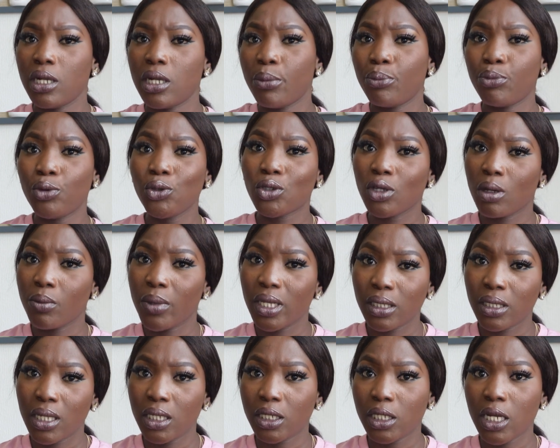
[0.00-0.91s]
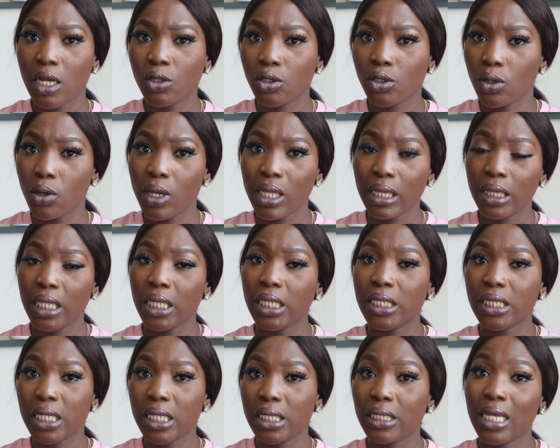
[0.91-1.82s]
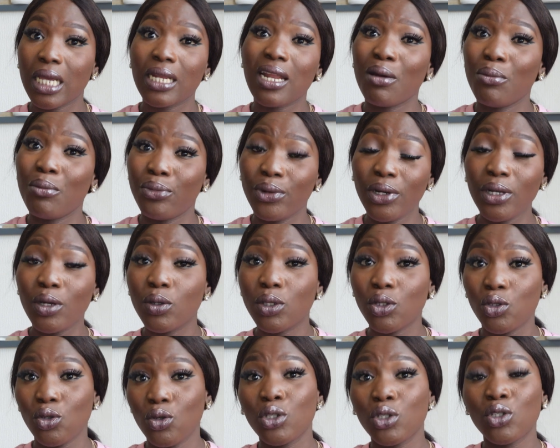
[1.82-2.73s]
and put some essential sewing things inside and bring it to you.